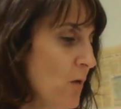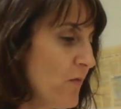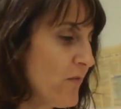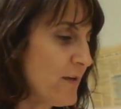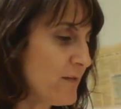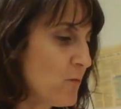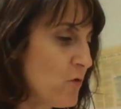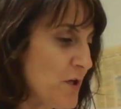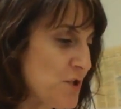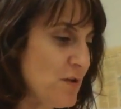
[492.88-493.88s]
We've got some
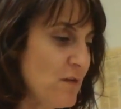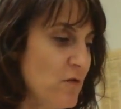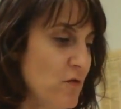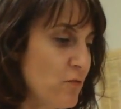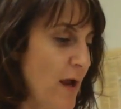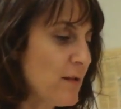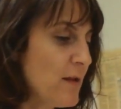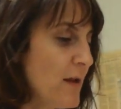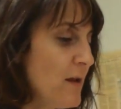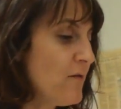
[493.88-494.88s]
questions
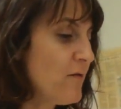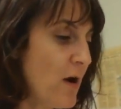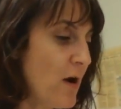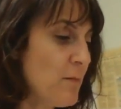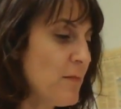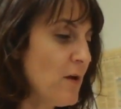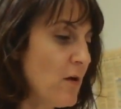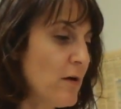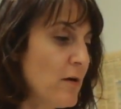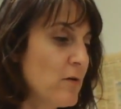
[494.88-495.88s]
directly from
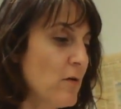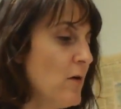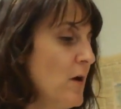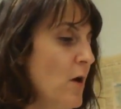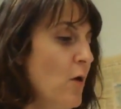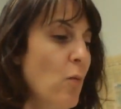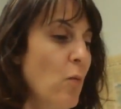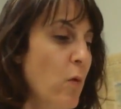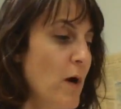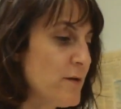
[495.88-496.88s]
the article.
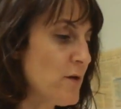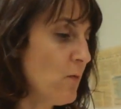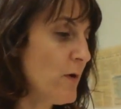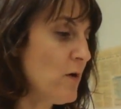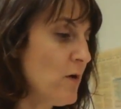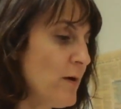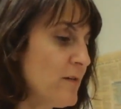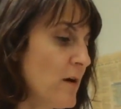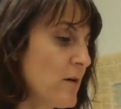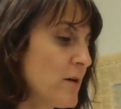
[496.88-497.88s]
What don't we know
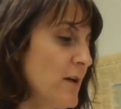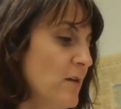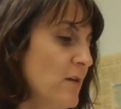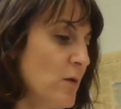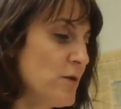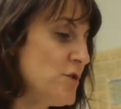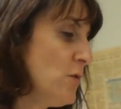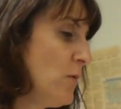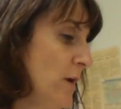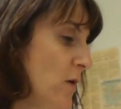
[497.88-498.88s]
about Socrates? What
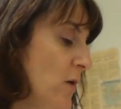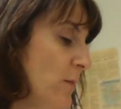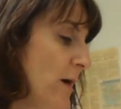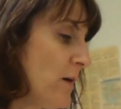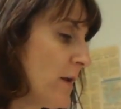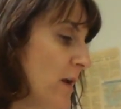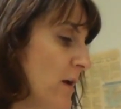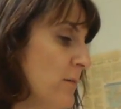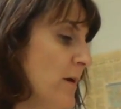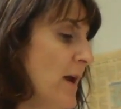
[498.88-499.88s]
do we know about
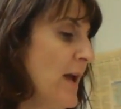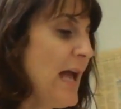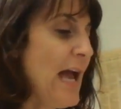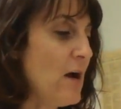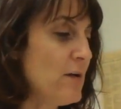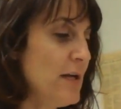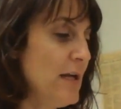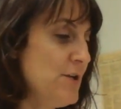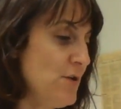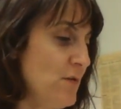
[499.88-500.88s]
him? How did
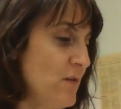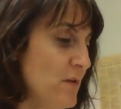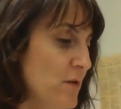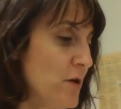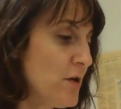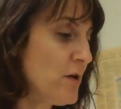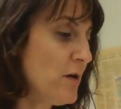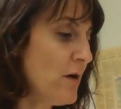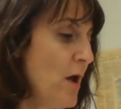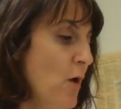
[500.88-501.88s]
he choose to
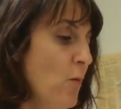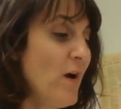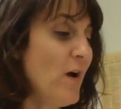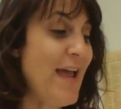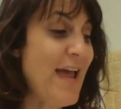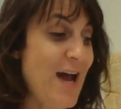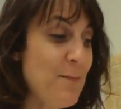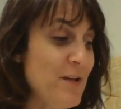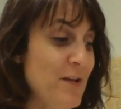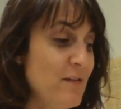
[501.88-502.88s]
learn? What
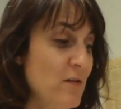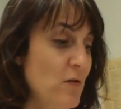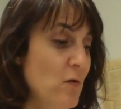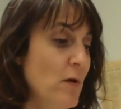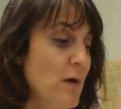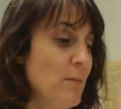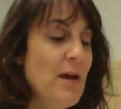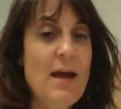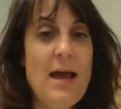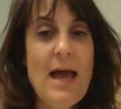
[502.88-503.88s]
happens to him?
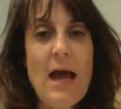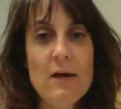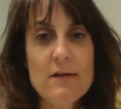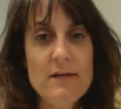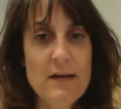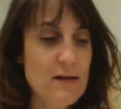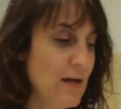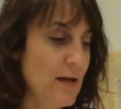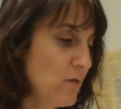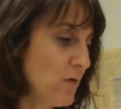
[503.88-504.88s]
How does he
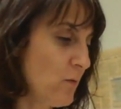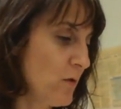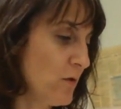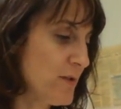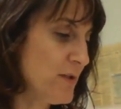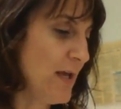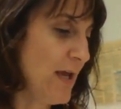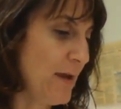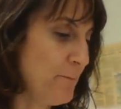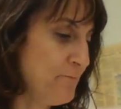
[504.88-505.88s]
connect to our world
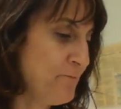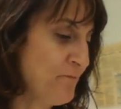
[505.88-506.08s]
today?